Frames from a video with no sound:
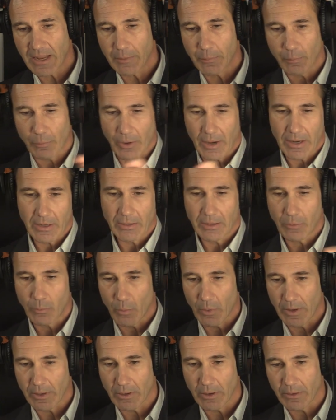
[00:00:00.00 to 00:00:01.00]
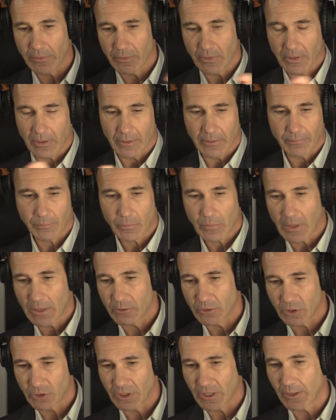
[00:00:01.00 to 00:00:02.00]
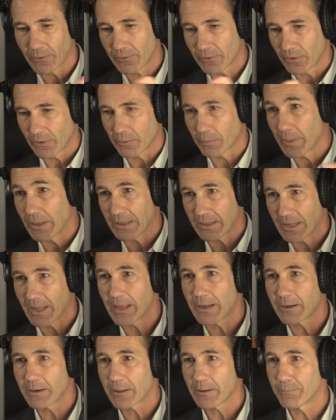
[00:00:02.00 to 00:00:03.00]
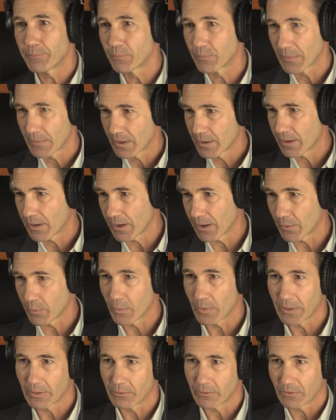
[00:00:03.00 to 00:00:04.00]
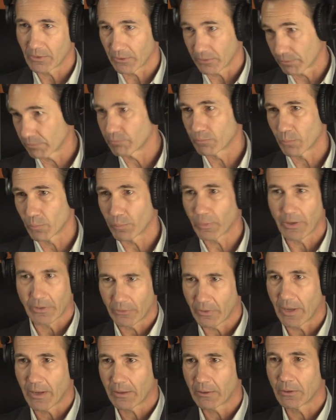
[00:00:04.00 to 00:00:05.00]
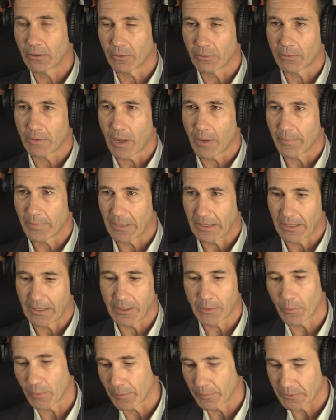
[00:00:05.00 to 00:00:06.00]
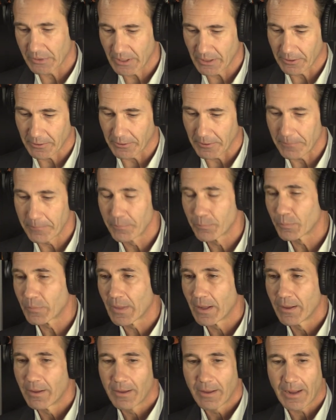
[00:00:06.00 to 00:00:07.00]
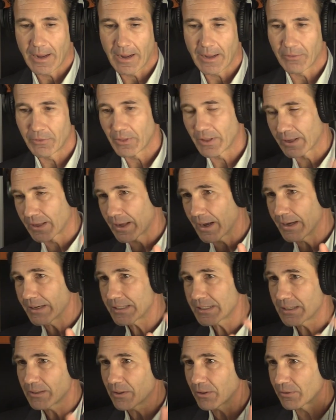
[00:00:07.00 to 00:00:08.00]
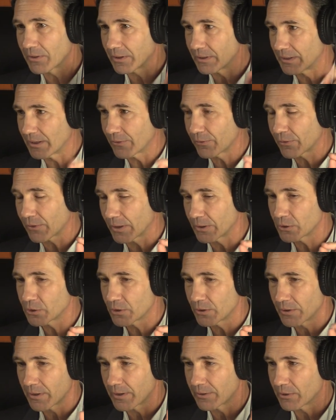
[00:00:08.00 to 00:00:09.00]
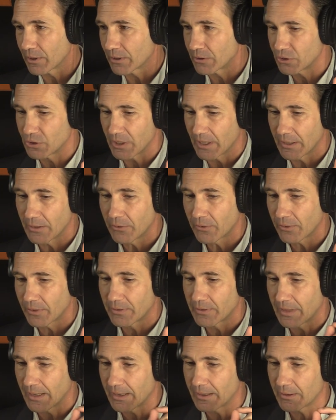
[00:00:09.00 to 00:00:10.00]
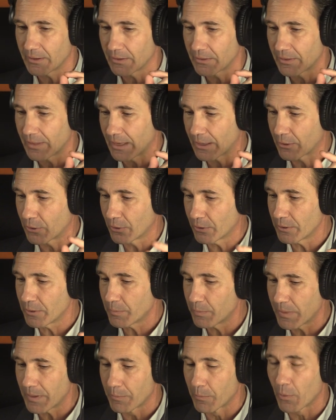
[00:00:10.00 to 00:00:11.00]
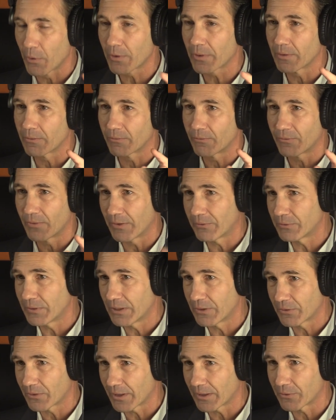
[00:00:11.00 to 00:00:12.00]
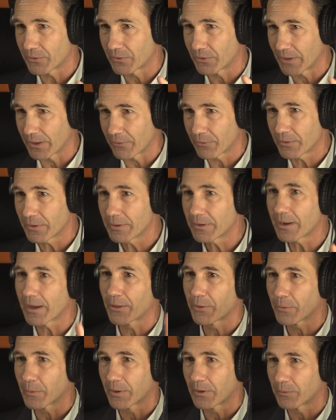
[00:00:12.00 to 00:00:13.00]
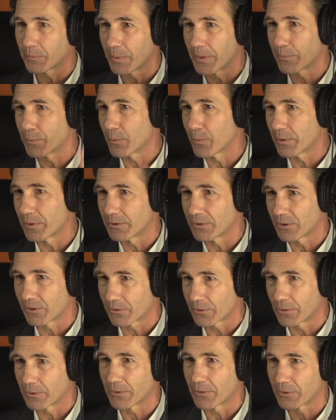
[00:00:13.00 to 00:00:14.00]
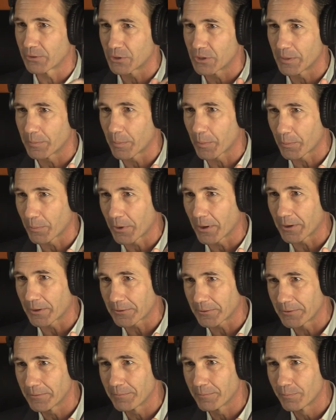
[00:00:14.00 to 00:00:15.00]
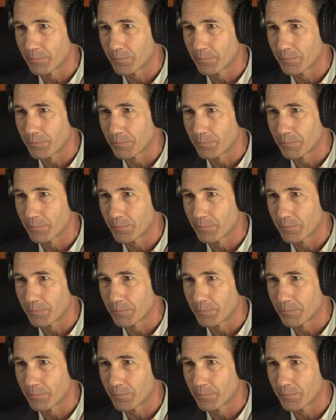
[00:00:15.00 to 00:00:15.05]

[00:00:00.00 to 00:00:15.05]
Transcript: had branded one on the on the shelf says made in Canada, and one just price tag, you know, not made anywhere in particular. And the guy said that the differential on the jeans, they they couldn't be more than 50 cents different, otherwise people would just go to the cheaper product.